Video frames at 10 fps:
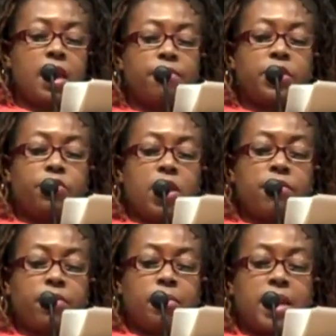If the
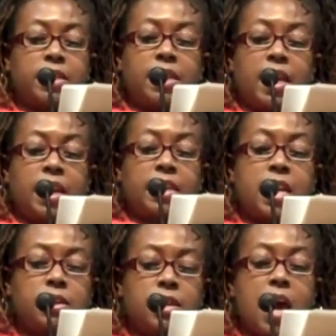trend from
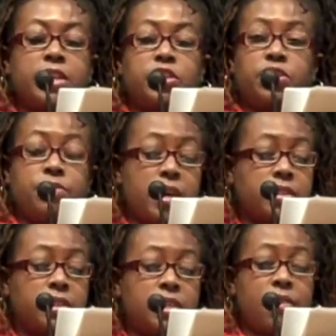1989 to
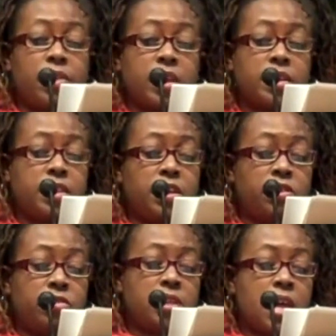2007
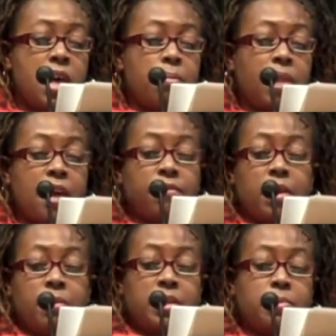continues, Black
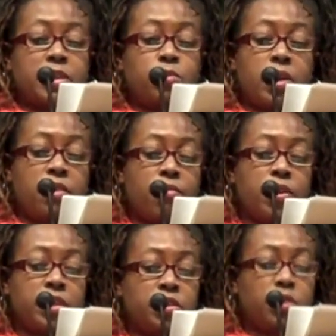families by
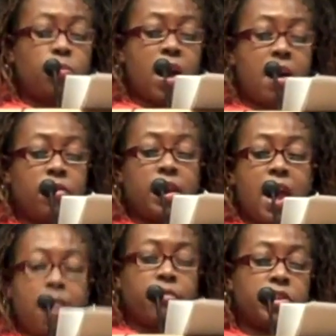2042 will have on
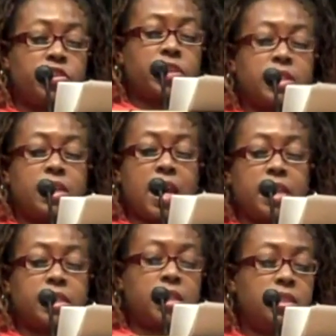average just
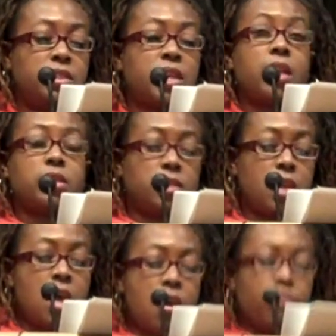19 cents
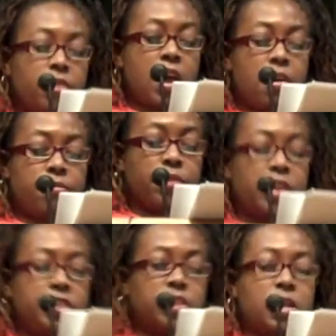for
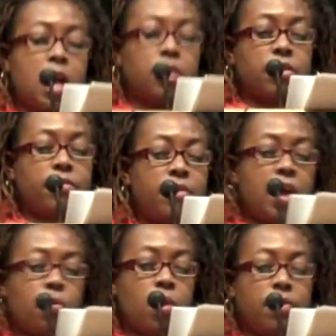each dollar of
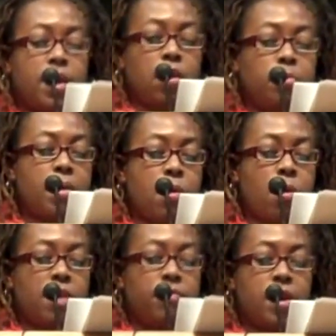net wealth held by
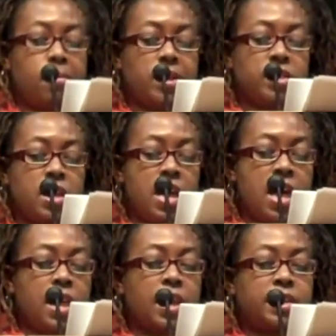white families.
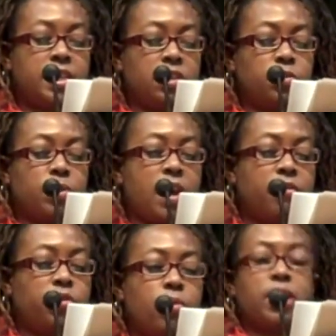Latinos would have
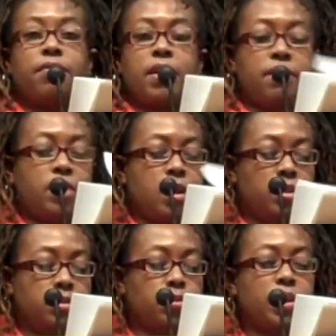
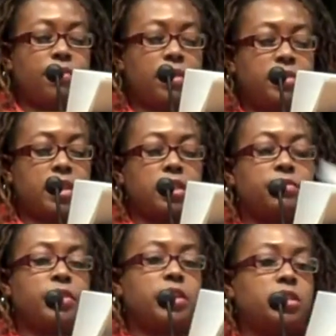25 cents
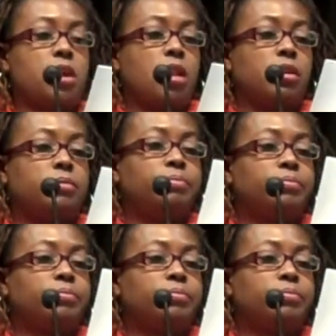for each dollar.